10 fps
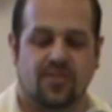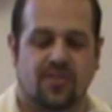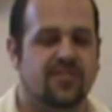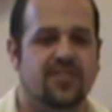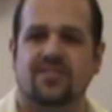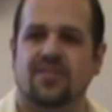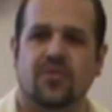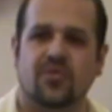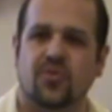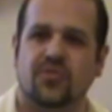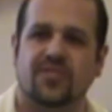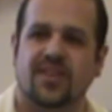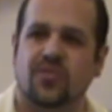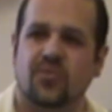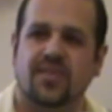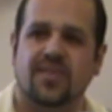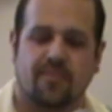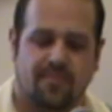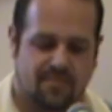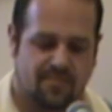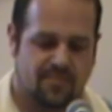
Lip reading: just need someone who will stand with them.